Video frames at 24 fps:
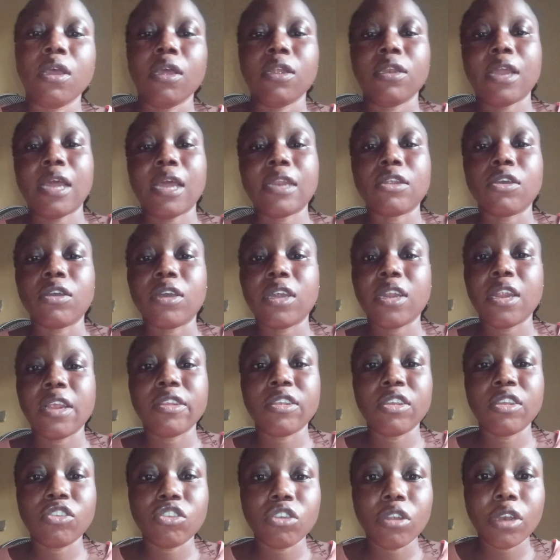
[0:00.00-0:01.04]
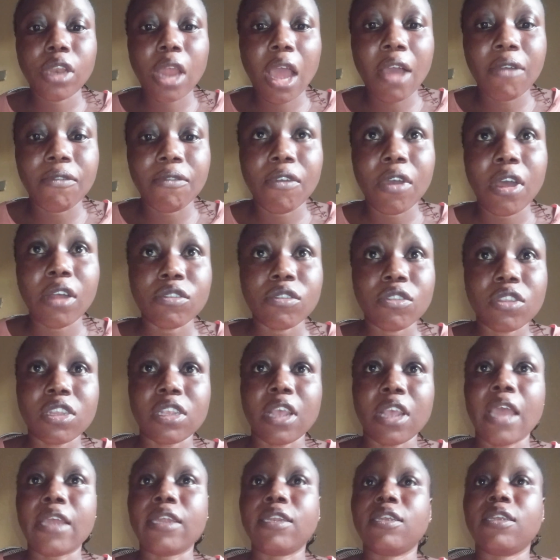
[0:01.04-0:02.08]
that the organization have
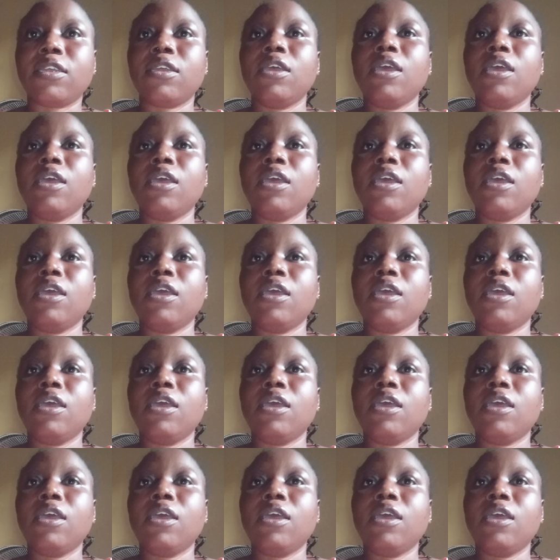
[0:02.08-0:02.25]
outside.